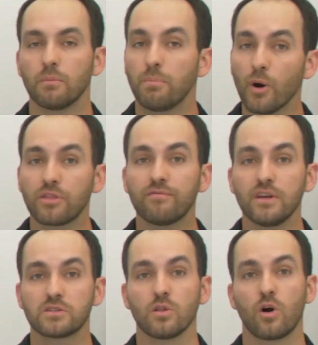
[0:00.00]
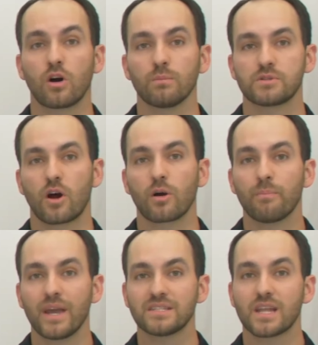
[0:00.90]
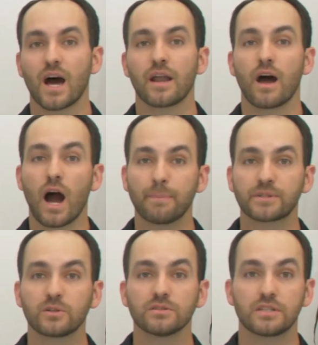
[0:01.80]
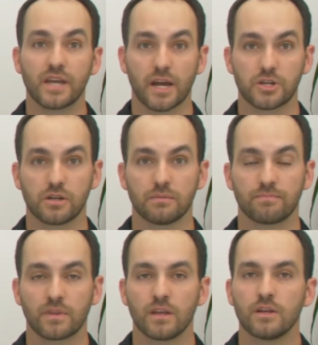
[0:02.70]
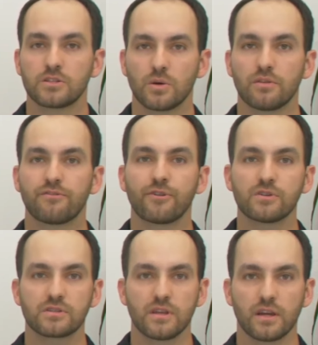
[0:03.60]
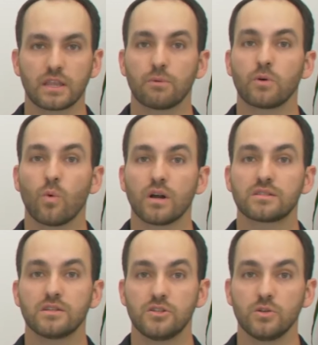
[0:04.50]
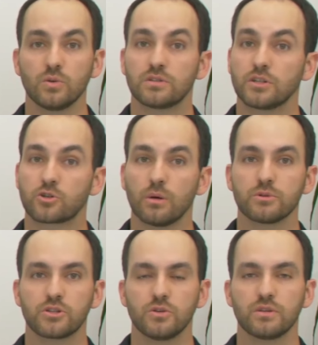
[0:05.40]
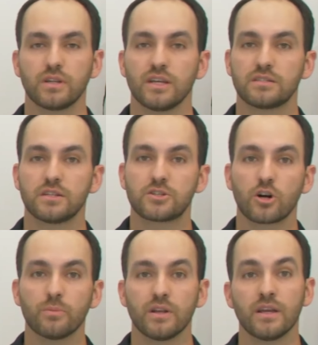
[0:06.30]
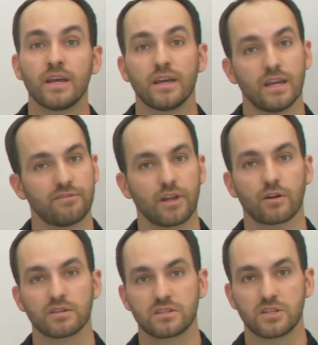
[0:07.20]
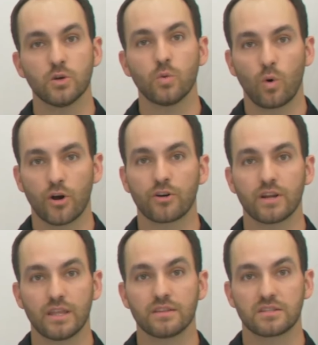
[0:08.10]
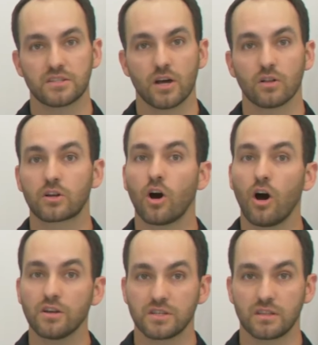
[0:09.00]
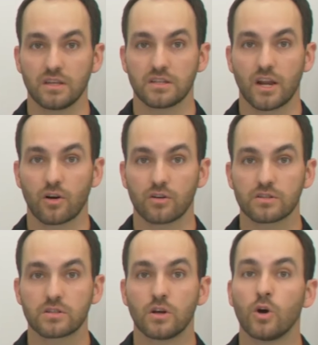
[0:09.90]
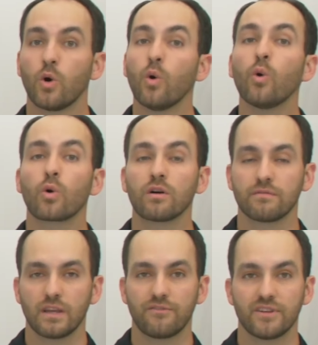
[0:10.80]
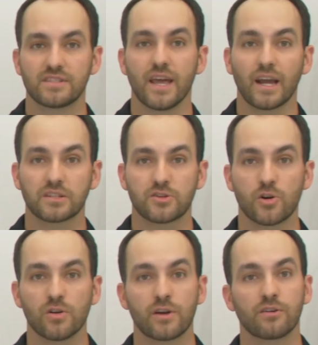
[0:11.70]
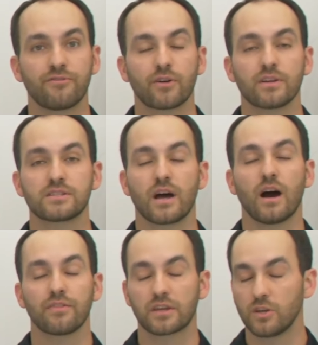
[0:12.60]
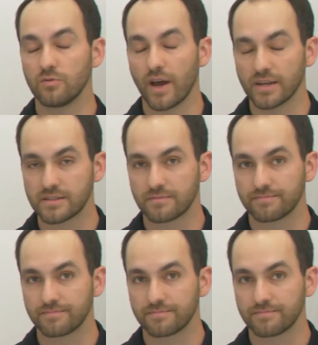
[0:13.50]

Both of these alarms are based on optical detection, so the first thing that we want to do to troubleshoot is determine if there is still water in the cell causing these errors, or if it's external interference on the cuvette.